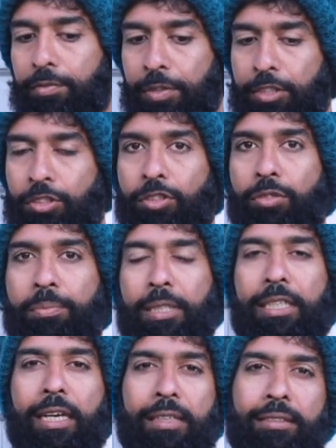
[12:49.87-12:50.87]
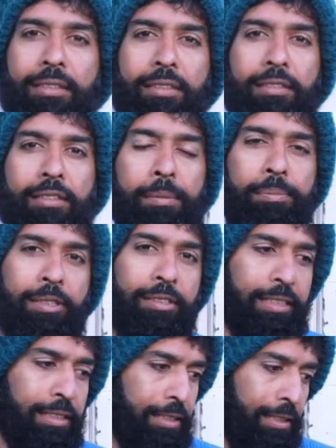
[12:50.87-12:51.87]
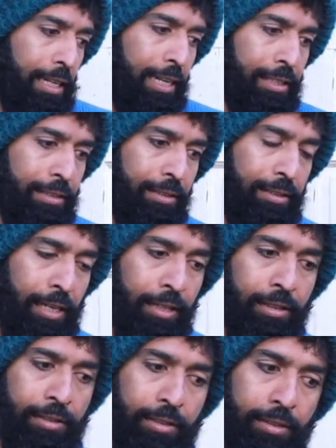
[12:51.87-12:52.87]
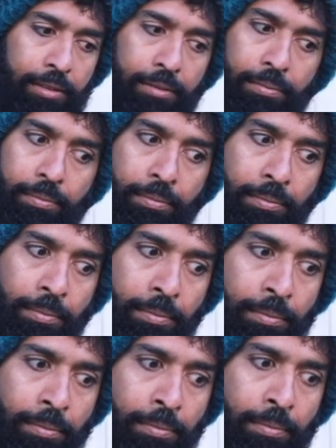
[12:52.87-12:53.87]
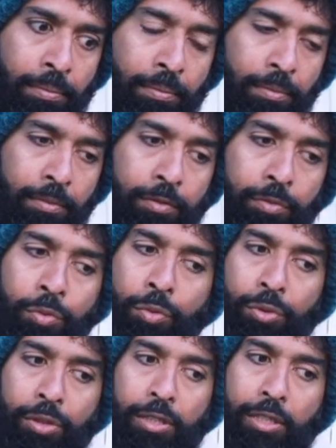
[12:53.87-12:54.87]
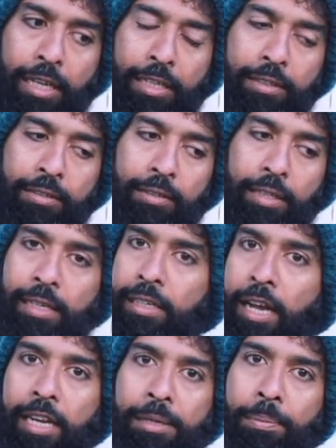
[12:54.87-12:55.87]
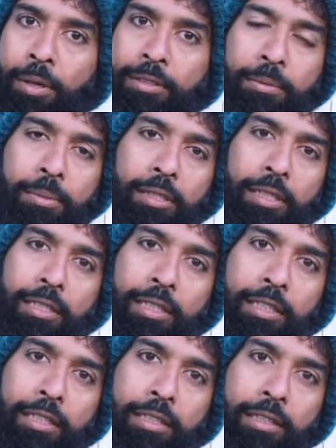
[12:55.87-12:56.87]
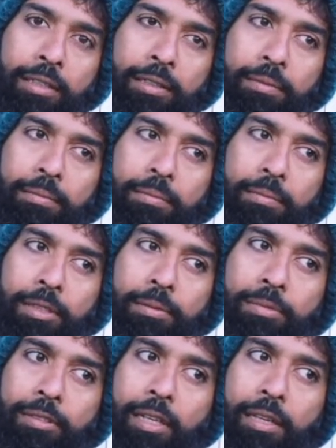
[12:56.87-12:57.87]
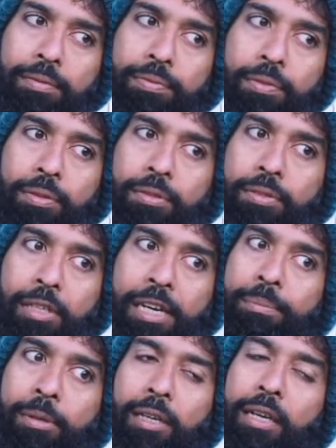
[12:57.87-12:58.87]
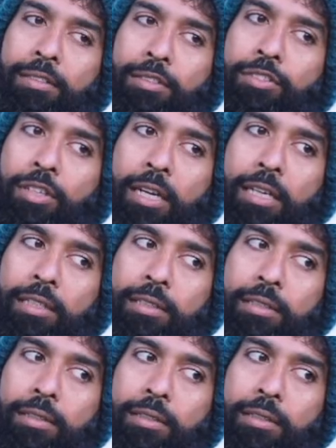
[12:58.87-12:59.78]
which to me has since represented like his inner wound. Like, it's entirely possible that he himself was raped as a child,